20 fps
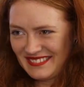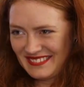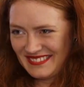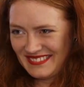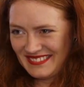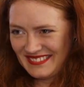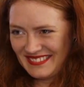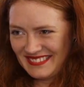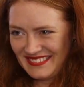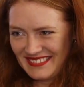on it. It
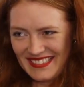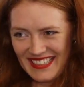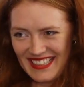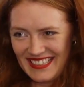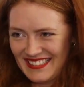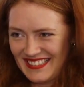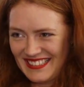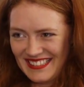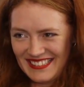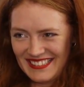suits you
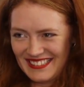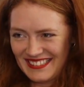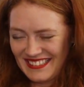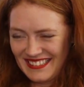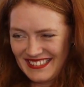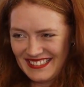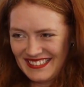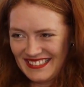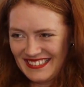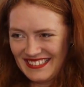well.
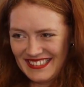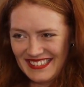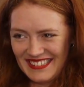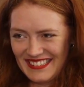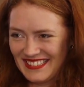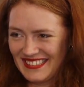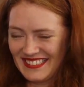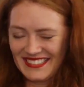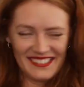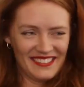
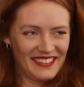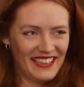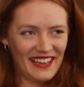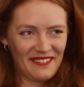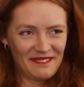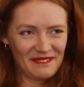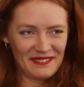This is not